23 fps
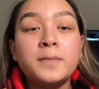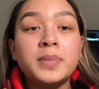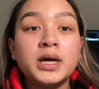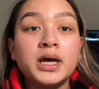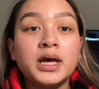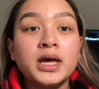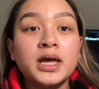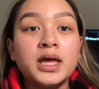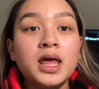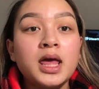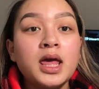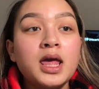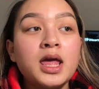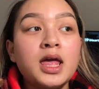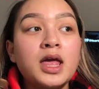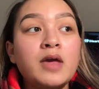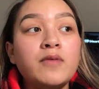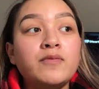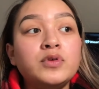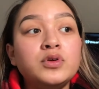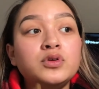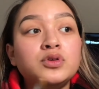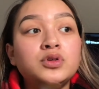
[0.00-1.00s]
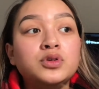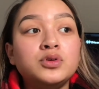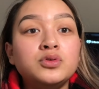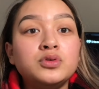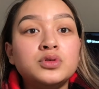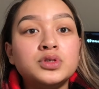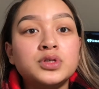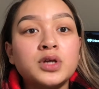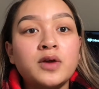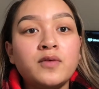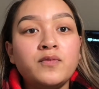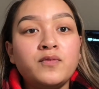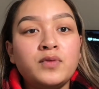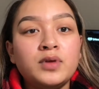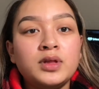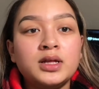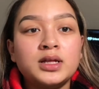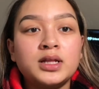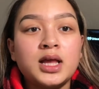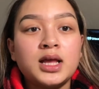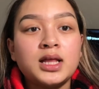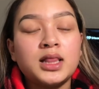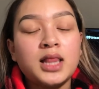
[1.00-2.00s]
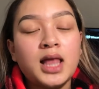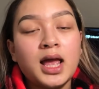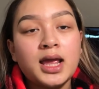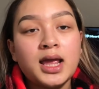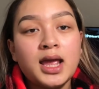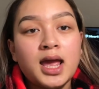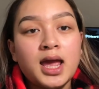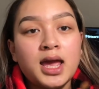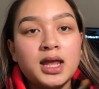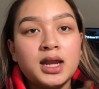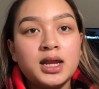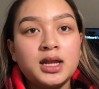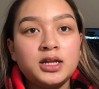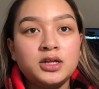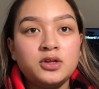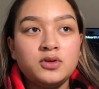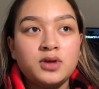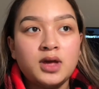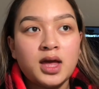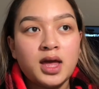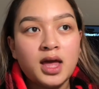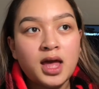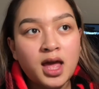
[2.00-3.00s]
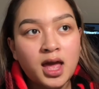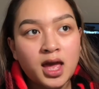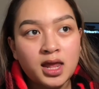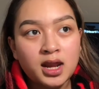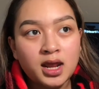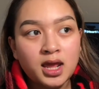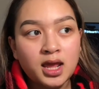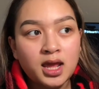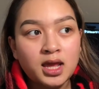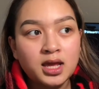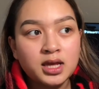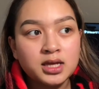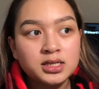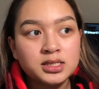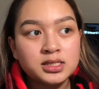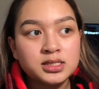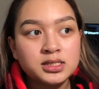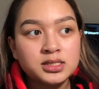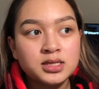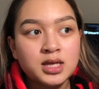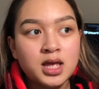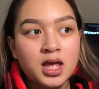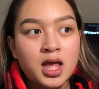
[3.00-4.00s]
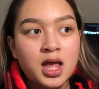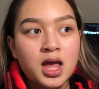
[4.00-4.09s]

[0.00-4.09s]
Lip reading: but if you do start feeling like lightheaded, you get headaches,